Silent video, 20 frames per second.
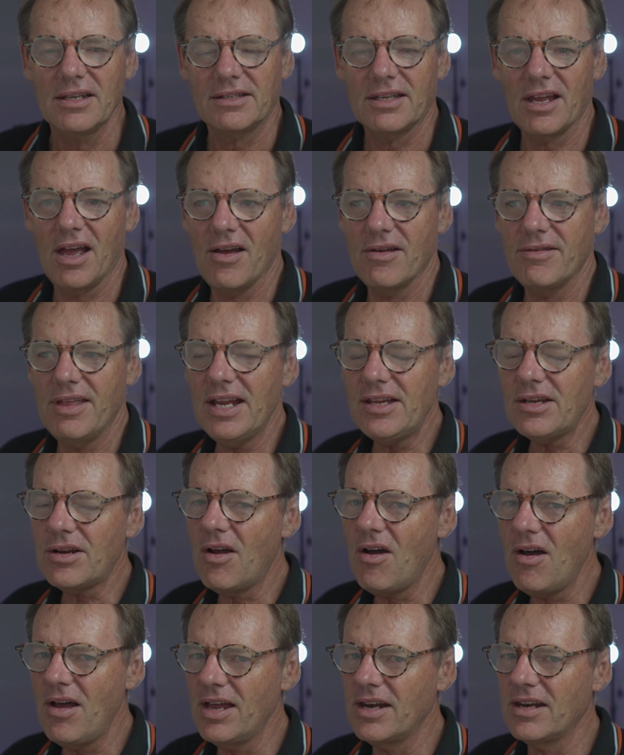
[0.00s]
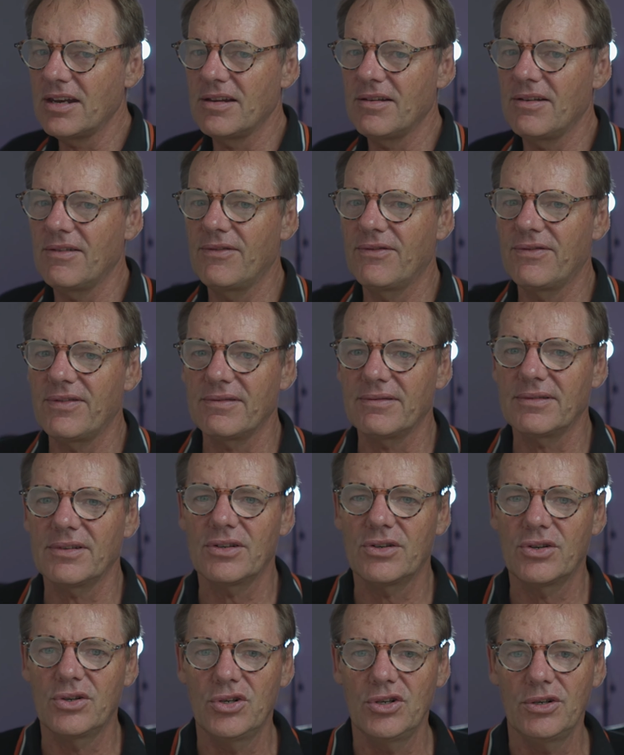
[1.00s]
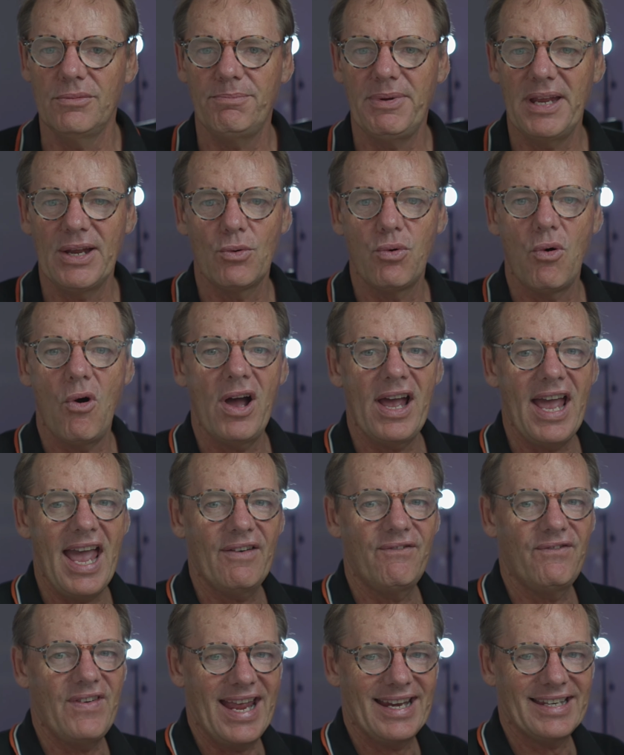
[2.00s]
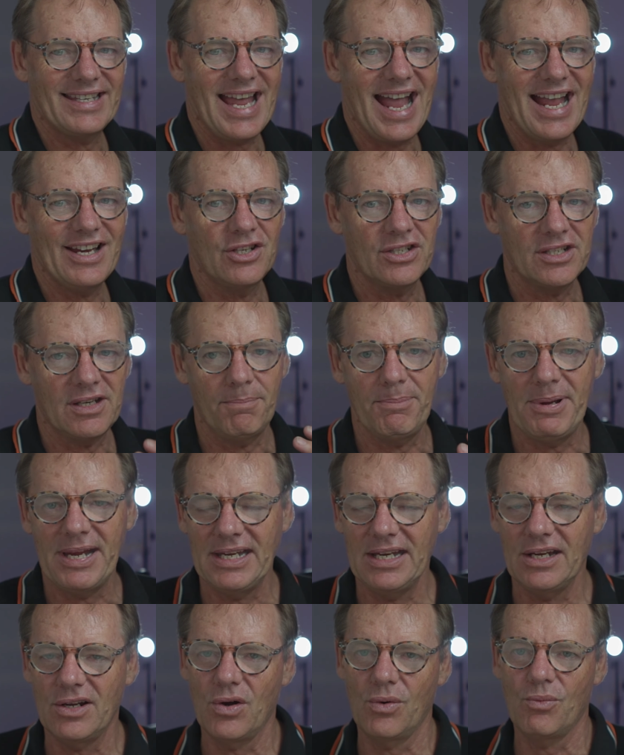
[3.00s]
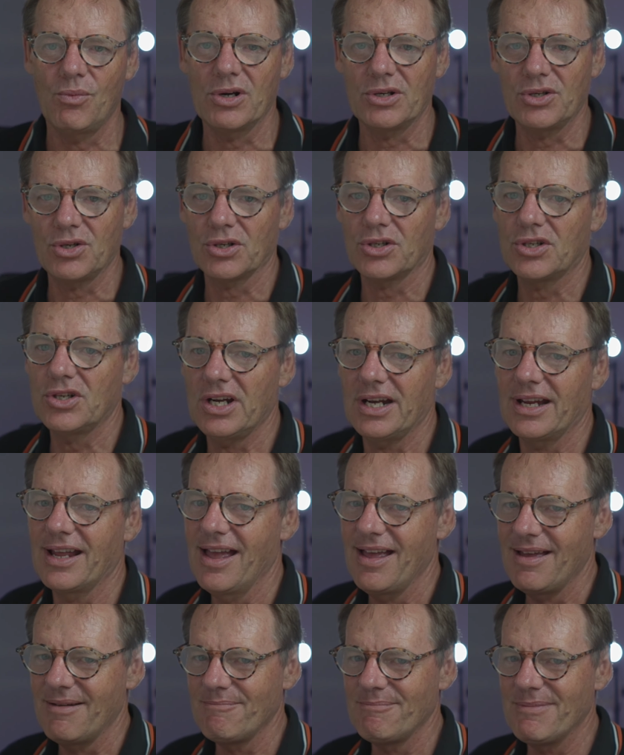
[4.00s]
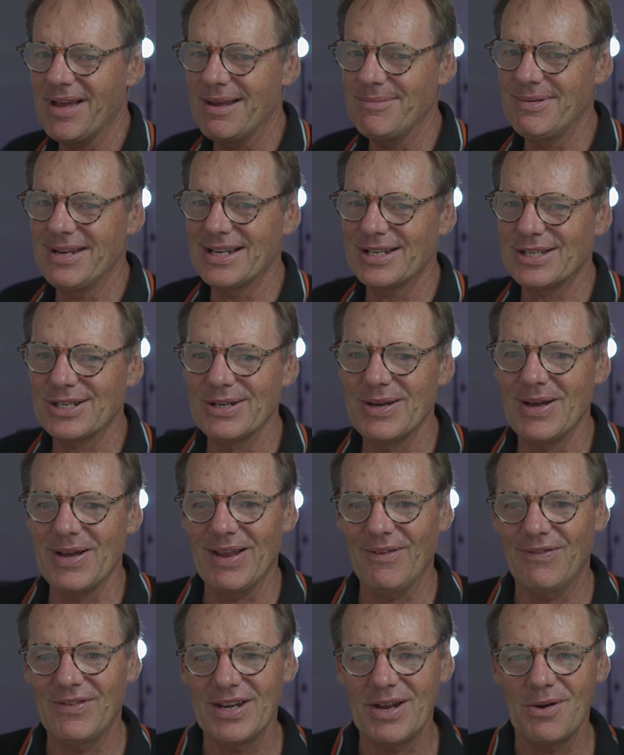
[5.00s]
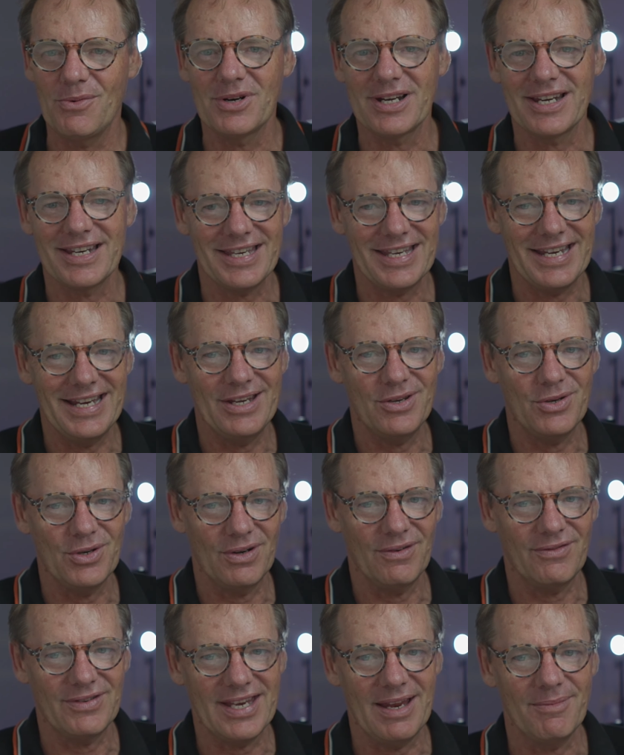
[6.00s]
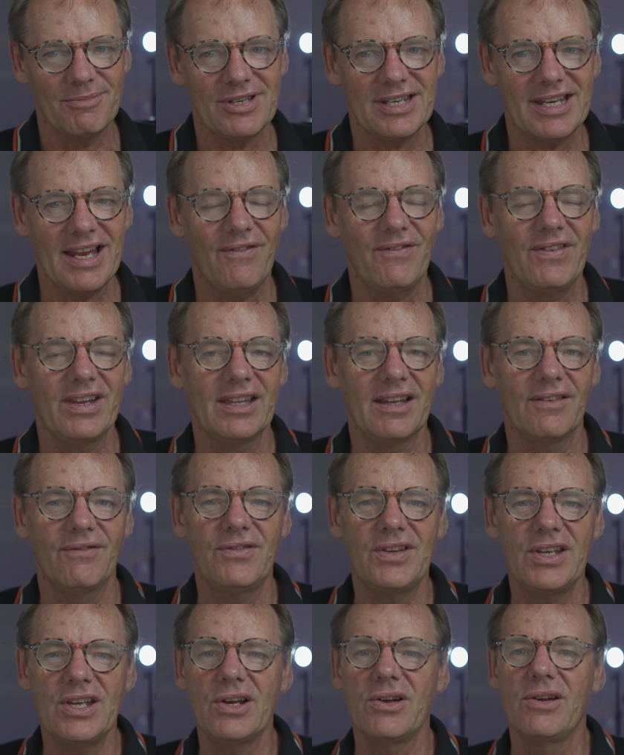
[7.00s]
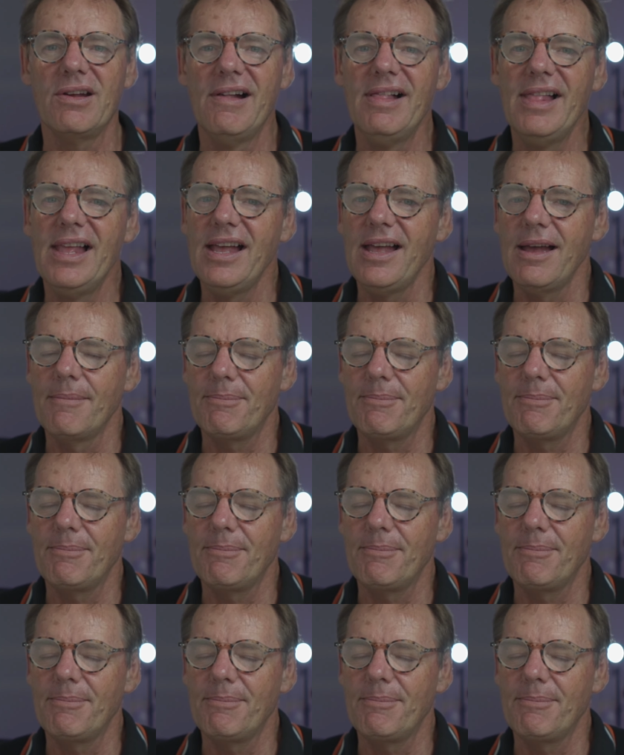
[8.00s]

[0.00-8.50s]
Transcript: So that's kind of could be quite advantageous depending on what you're shooting. Maybe it's not if you don't want to see sort of some stuff in the view.